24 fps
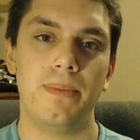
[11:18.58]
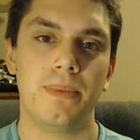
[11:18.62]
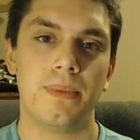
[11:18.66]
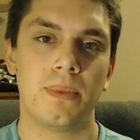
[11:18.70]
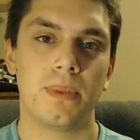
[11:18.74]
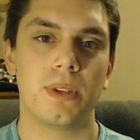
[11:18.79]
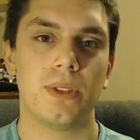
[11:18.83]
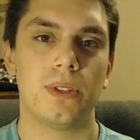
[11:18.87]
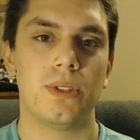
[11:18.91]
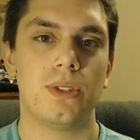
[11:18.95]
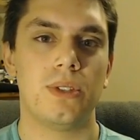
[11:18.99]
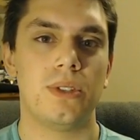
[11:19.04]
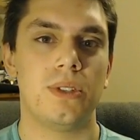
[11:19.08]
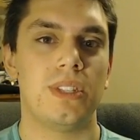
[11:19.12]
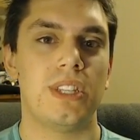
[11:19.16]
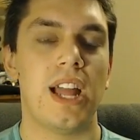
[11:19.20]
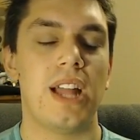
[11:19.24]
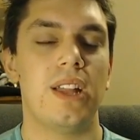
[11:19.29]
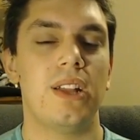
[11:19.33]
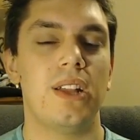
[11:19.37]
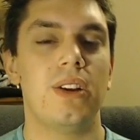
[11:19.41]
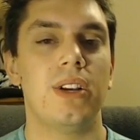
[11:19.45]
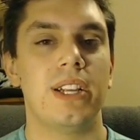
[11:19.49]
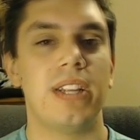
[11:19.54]

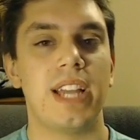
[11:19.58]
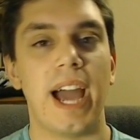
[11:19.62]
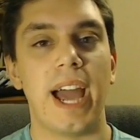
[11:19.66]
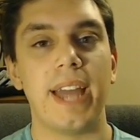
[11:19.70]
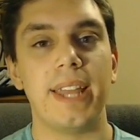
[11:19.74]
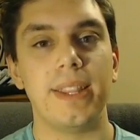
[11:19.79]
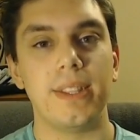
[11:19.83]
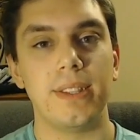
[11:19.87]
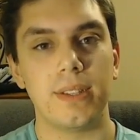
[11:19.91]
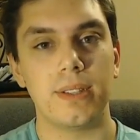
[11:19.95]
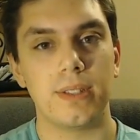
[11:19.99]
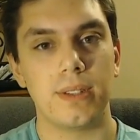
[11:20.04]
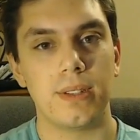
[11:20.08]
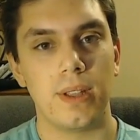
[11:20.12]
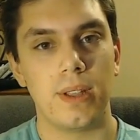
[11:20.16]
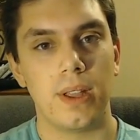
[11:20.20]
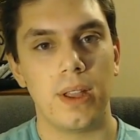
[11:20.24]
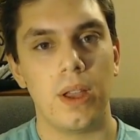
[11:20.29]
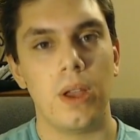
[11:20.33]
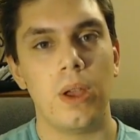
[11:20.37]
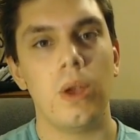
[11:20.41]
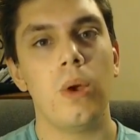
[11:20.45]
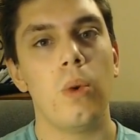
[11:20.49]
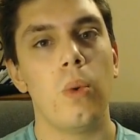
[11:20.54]
Stellar Guidance.
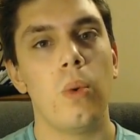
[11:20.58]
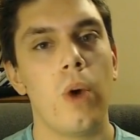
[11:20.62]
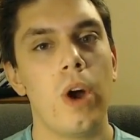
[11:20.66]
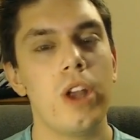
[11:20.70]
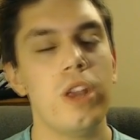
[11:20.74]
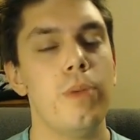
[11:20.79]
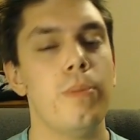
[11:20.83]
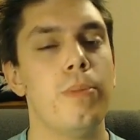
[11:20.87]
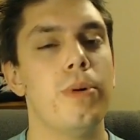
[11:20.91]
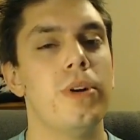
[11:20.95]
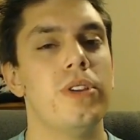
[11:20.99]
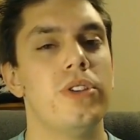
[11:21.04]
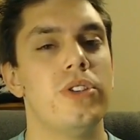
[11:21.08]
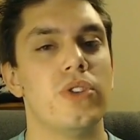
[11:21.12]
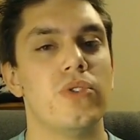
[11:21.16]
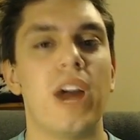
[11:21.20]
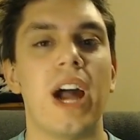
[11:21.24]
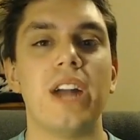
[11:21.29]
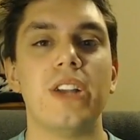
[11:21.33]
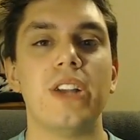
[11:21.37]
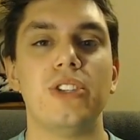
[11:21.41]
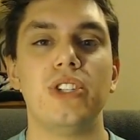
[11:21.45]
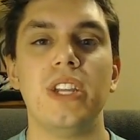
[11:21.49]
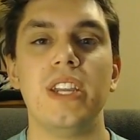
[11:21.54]
When you put
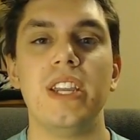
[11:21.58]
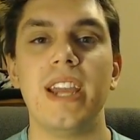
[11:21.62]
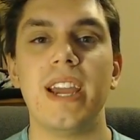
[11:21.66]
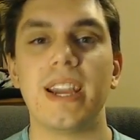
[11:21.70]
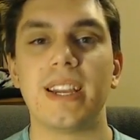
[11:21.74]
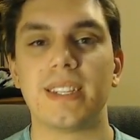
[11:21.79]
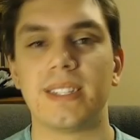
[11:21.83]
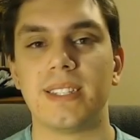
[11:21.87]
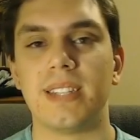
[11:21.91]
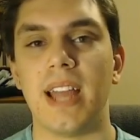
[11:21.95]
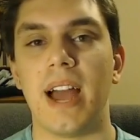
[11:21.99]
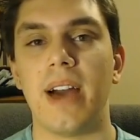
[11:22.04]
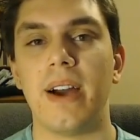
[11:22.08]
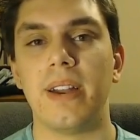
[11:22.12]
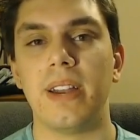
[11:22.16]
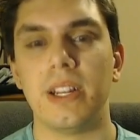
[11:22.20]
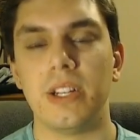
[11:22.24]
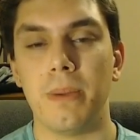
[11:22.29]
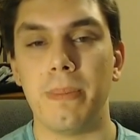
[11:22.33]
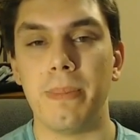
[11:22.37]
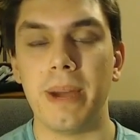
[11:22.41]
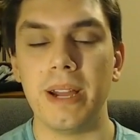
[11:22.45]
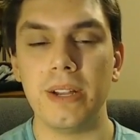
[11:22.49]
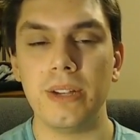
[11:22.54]
Jirachi EX down on
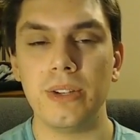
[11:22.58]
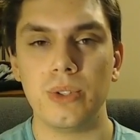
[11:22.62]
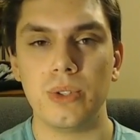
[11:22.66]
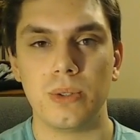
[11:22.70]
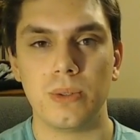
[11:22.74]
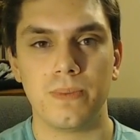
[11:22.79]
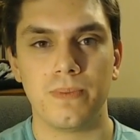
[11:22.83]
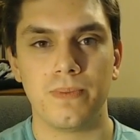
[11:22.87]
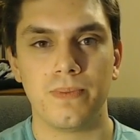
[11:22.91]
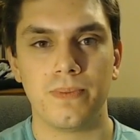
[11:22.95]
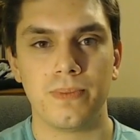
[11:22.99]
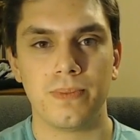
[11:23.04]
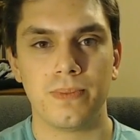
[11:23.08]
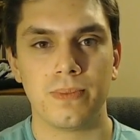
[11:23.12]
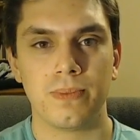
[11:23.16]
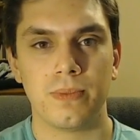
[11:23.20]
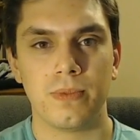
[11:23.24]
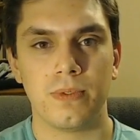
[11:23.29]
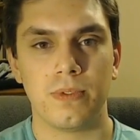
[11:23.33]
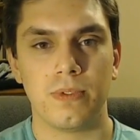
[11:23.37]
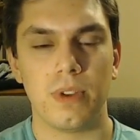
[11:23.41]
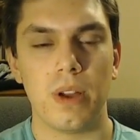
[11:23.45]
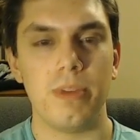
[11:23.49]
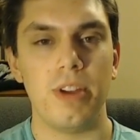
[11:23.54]
your bench,
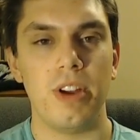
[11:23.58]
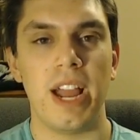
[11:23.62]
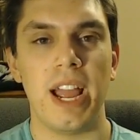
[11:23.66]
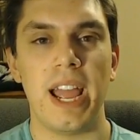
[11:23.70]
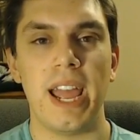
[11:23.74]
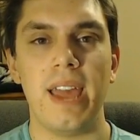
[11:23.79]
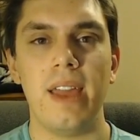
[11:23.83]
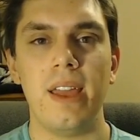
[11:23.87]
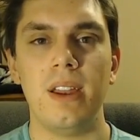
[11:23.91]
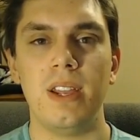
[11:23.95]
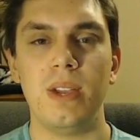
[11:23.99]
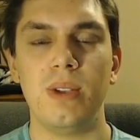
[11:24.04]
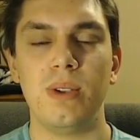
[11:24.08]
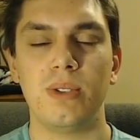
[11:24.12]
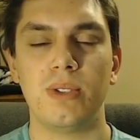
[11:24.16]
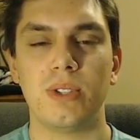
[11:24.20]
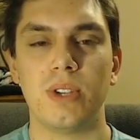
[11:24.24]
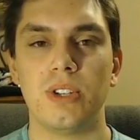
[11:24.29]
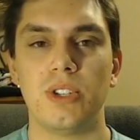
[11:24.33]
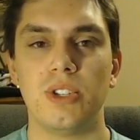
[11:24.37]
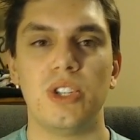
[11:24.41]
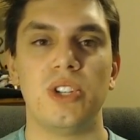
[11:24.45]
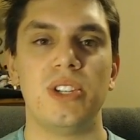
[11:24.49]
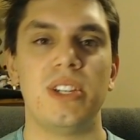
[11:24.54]
from your hand, you
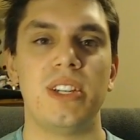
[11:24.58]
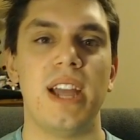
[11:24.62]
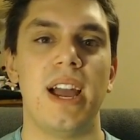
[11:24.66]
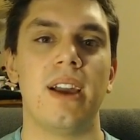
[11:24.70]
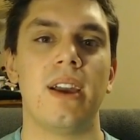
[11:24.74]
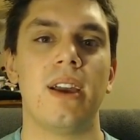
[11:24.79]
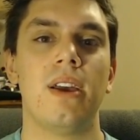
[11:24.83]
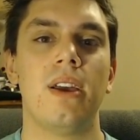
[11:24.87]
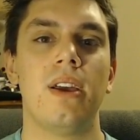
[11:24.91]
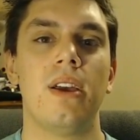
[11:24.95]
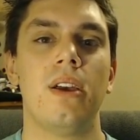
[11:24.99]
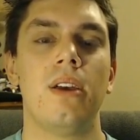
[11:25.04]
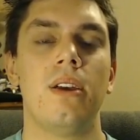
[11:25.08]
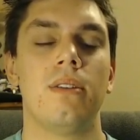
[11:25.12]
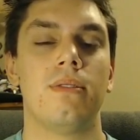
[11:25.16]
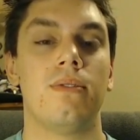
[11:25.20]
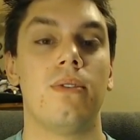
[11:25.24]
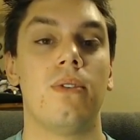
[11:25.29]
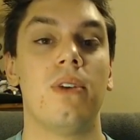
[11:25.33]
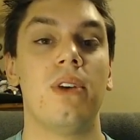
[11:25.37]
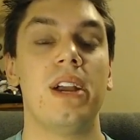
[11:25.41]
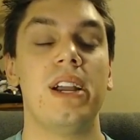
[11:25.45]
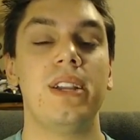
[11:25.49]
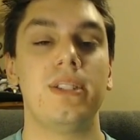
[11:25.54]
search your deck
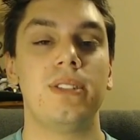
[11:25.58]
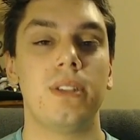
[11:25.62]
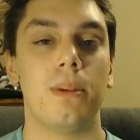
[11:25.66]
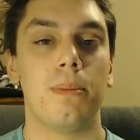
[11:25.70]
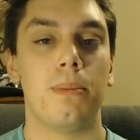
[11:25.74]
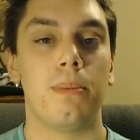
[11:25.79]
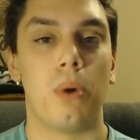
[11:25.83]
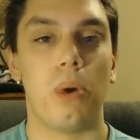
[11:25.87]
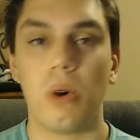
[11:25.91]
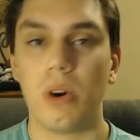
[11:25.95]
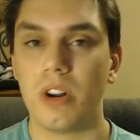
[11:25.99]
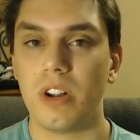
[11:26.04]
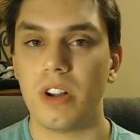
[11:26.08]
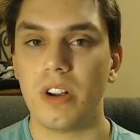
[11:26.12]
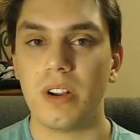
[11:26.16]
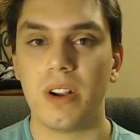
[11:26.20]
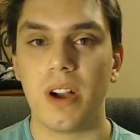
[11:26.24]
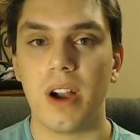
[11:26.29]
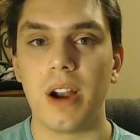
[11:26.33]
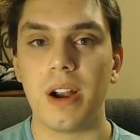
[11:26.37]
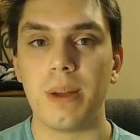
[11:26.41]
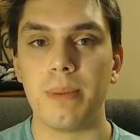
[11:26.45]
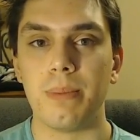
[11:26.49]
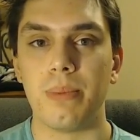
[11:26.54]
for a supporter
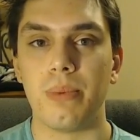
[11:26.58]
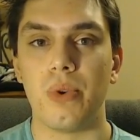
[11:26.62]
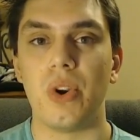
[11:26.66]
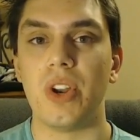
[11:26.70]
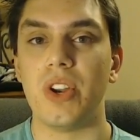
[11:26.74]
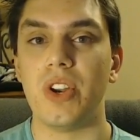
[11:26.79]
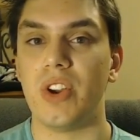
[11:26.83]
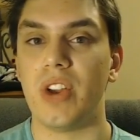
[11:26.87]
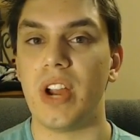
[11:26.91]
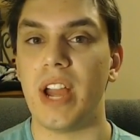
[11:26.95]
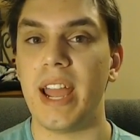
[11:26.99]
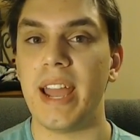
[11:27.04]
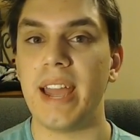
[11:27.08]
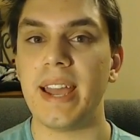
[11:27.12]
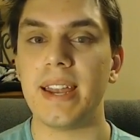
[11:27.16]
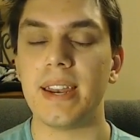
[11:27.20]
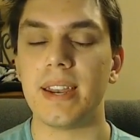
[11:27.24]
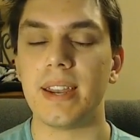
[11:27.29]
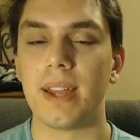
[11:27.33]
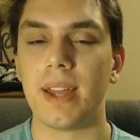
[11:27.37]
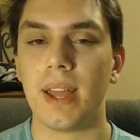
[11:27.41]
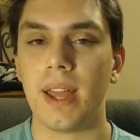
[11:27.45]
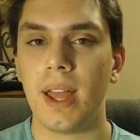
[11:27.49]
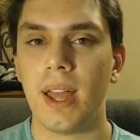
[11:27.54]
card and put it in your
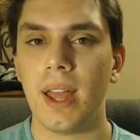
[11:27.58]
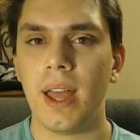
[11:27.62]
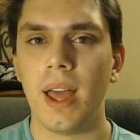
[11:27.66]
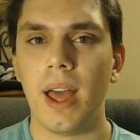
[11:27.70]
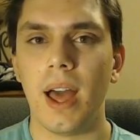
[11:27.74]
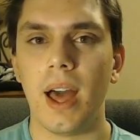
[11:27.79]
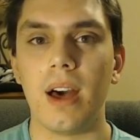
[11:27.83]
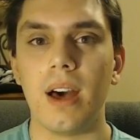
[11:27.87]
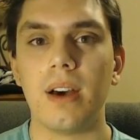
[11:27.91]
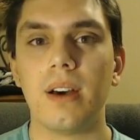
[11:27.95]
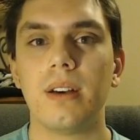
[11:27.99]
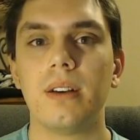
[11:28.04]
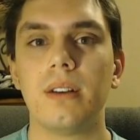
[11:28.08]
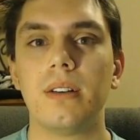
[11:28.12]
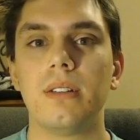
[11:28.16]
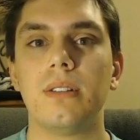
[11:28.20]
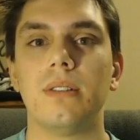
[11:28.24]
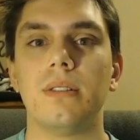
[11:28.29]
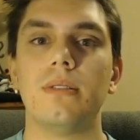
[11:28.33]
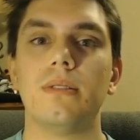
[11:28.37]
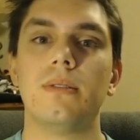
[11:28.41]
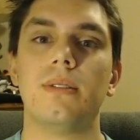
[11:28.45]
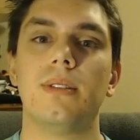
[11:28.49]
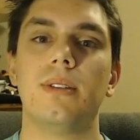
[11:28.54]
hand.
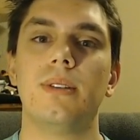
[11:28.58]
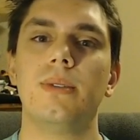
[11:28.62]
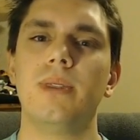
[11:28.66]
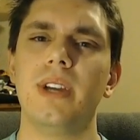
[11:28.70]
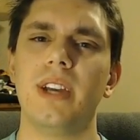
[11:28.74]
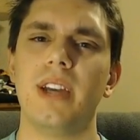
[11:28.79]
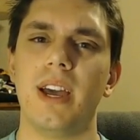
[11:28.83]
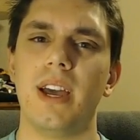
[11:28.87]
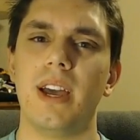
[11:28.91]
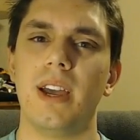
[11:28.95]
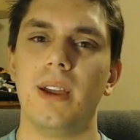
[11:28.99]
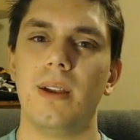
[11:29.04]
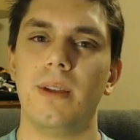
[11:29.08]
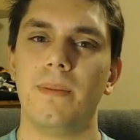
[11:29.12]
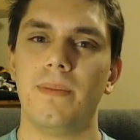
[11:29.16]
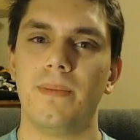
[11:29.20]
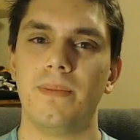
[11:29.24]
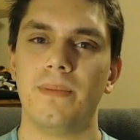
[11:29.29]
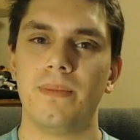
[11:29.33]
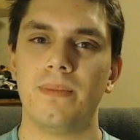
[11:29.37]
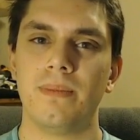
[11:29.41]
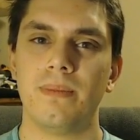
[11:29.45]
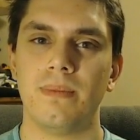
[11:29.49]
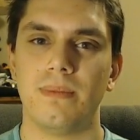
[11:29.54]
Oh, okay.
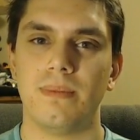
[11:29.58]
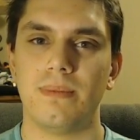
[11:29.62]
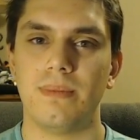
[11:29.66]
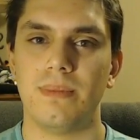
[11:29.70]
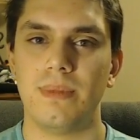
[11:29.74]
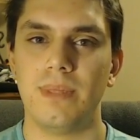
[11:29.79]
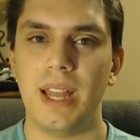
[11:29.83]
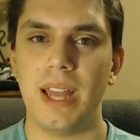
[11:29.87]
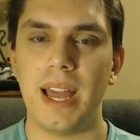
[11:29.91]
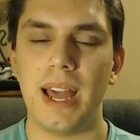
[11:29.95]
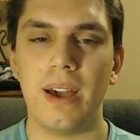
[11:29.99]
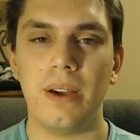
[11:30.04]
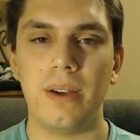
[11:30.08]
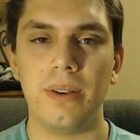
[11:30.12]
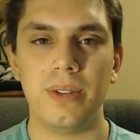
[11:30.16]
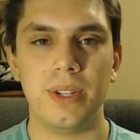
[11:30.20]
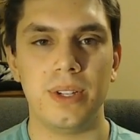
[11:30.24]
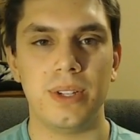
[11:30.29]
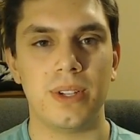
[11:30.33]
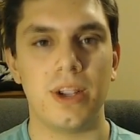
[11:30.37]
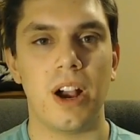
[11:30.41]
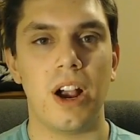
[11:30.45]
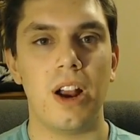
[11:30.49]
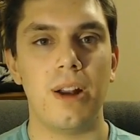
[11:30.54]
Now
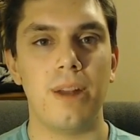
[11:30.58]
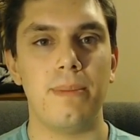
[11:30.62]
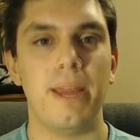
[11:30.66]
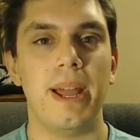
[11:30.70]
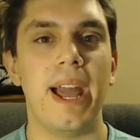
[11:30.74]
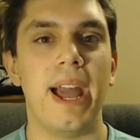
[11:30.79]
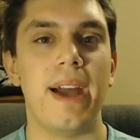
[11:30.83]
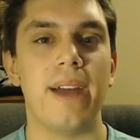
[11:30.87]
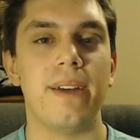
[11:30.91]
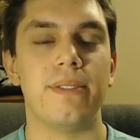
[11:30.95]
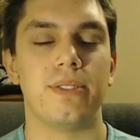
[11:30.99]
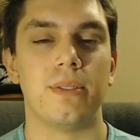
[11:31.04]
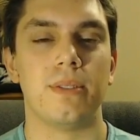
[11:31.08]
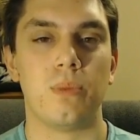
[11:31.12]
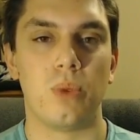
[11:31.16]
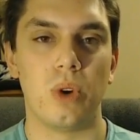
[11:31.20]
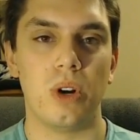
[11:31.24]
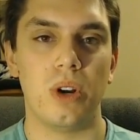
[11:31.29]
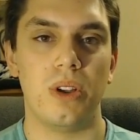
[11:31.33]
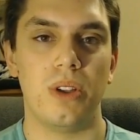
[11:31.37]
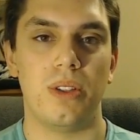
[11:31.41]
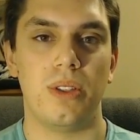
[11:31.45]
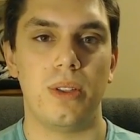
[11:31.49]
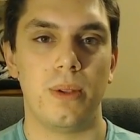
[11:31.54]
this card may have some
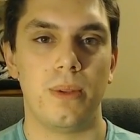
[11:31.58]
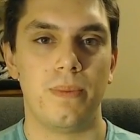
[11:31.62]
worth.